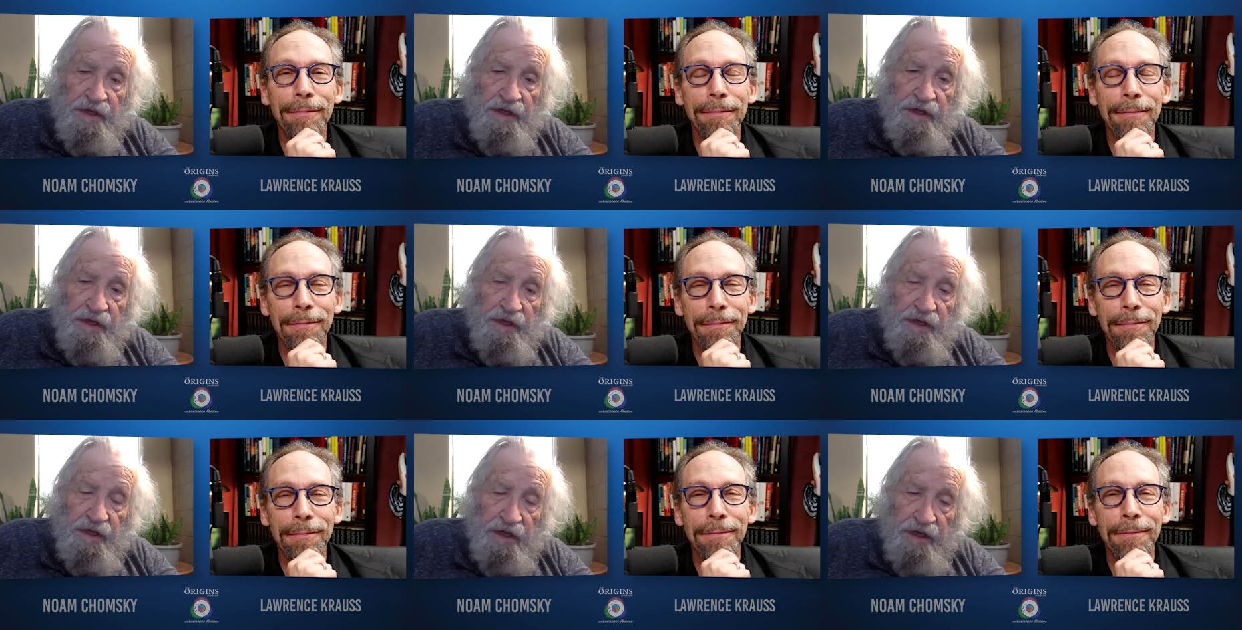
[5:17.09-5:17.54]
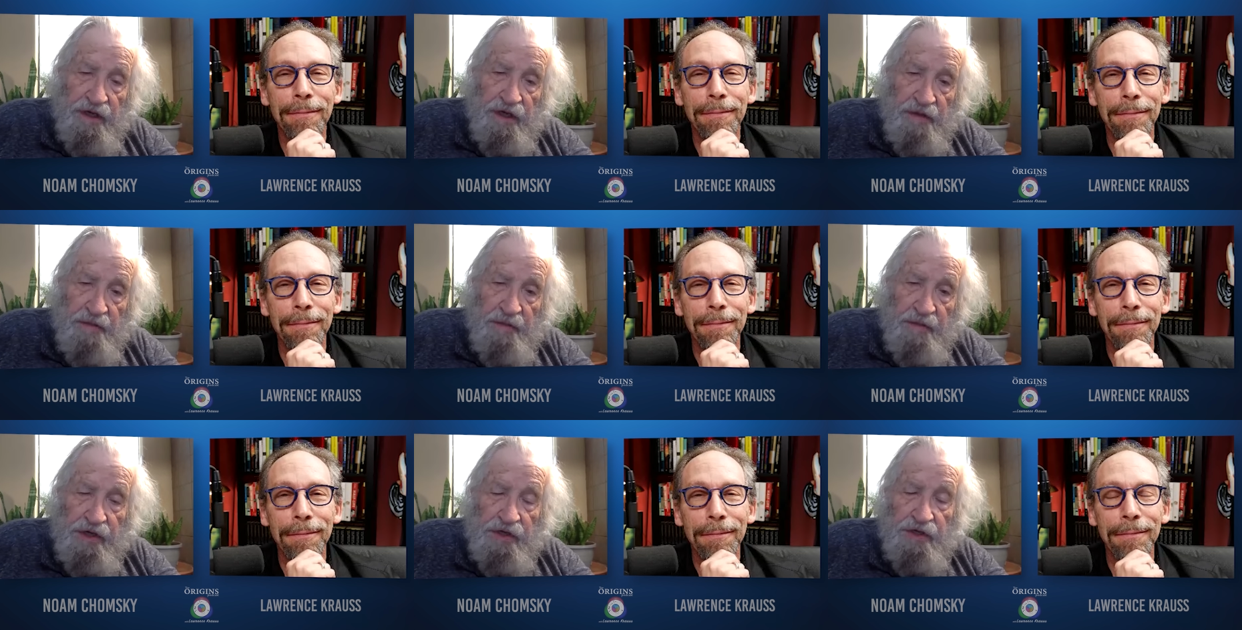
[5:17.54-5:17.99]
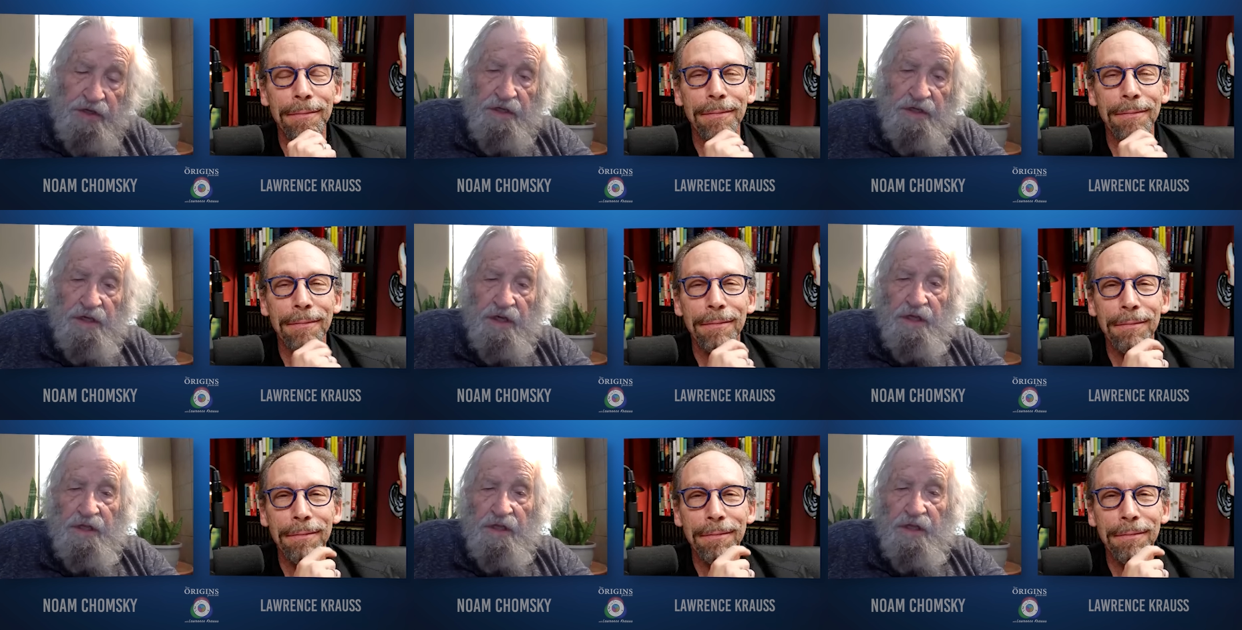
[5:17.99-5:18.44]
Speaker 1: uh,
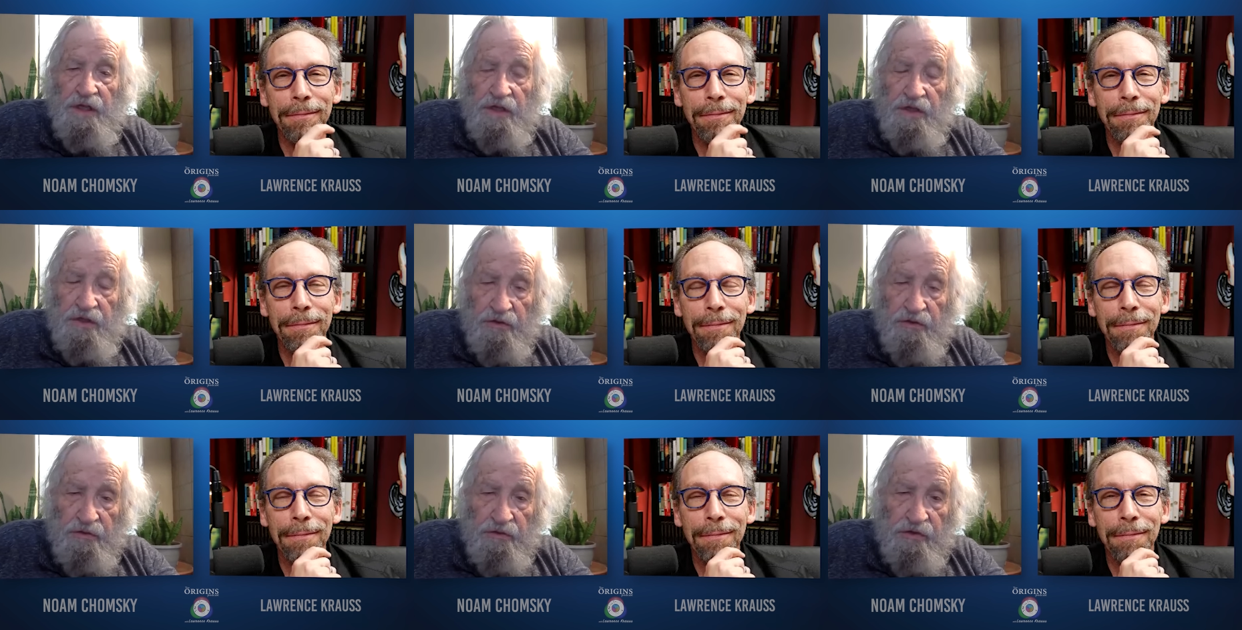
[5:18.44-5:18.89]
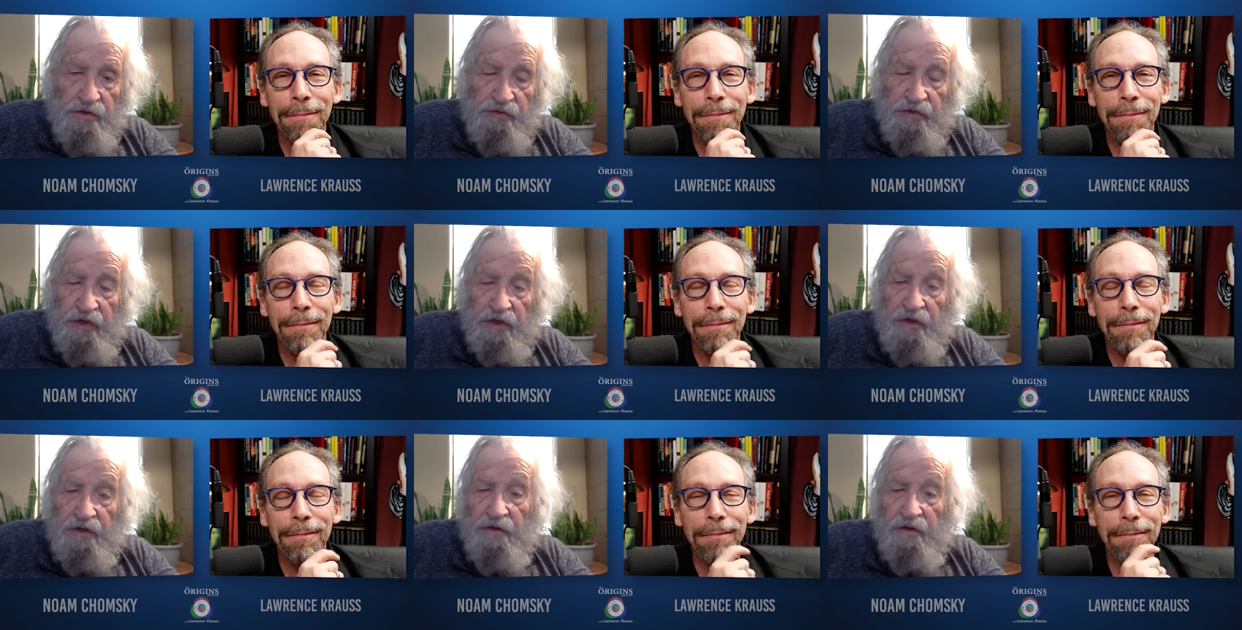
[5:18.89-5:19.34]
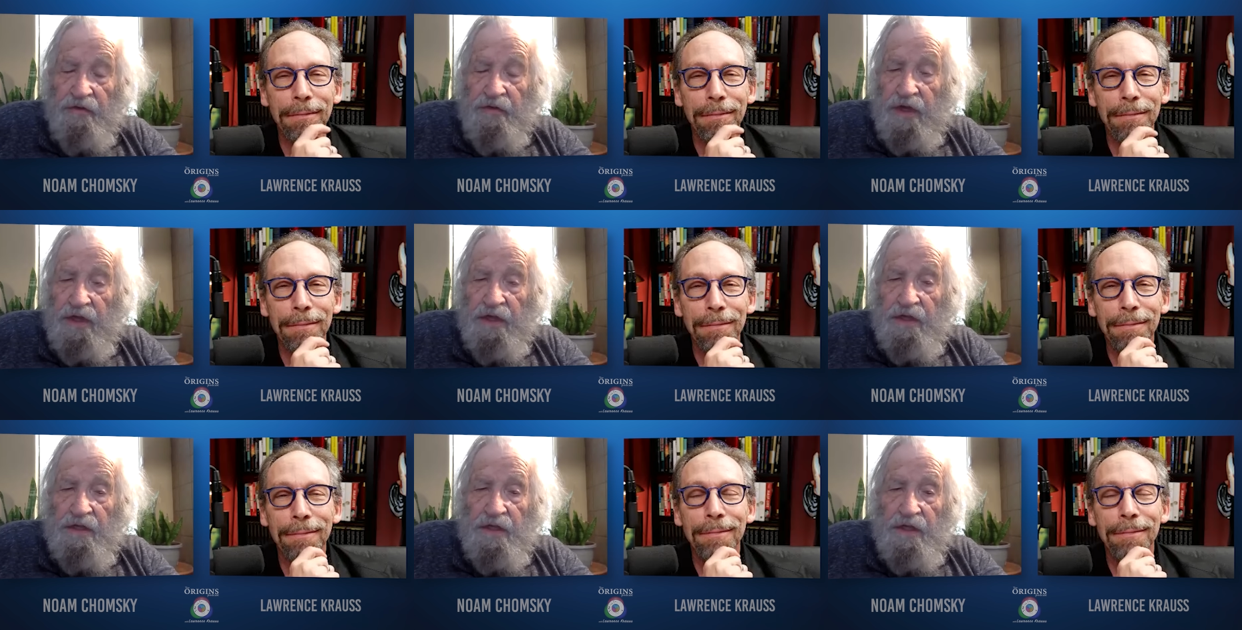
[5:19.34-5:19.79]
inhibition on the huge flow of
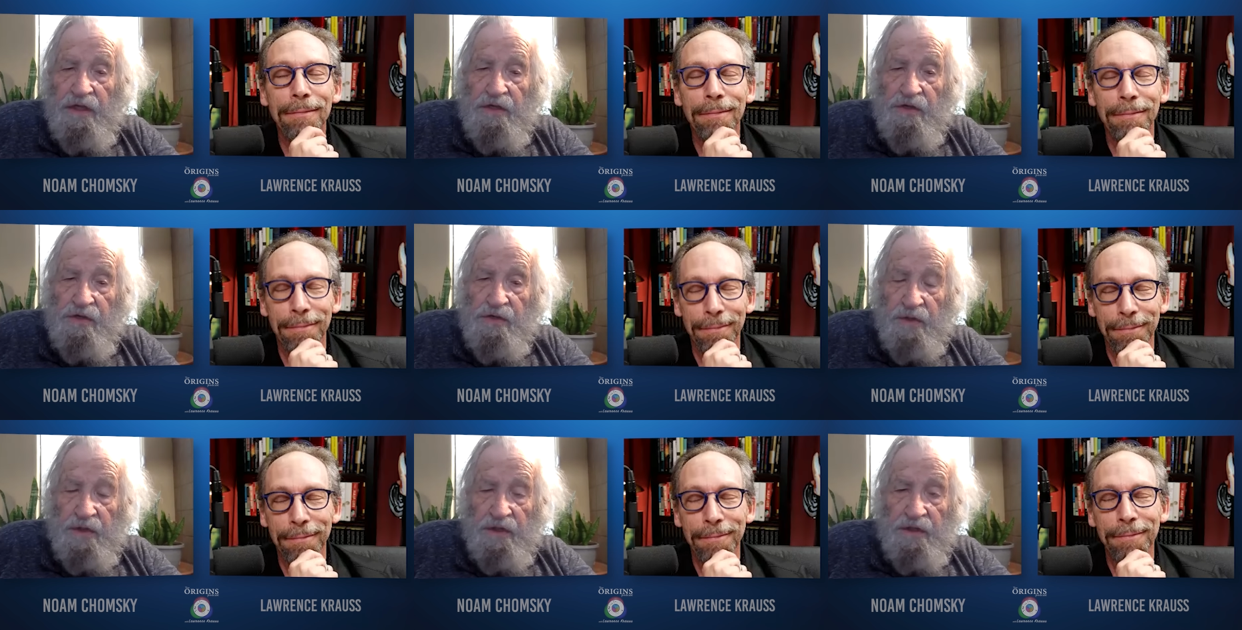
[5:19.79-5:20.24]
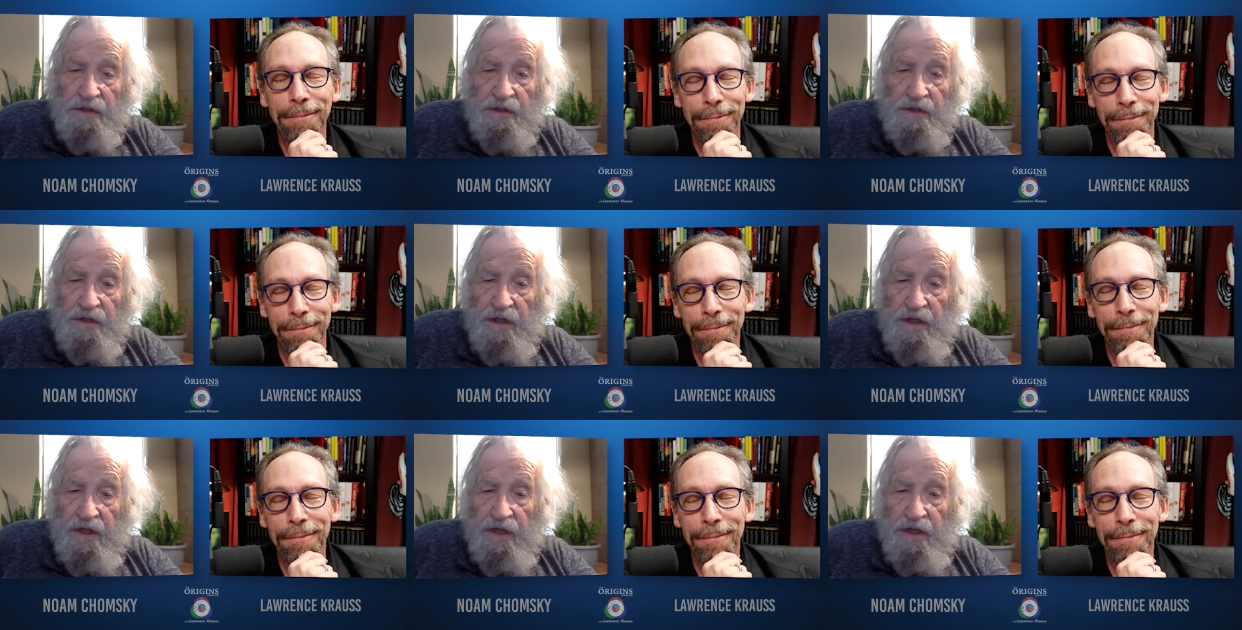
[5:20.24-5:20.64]
aid to Israel.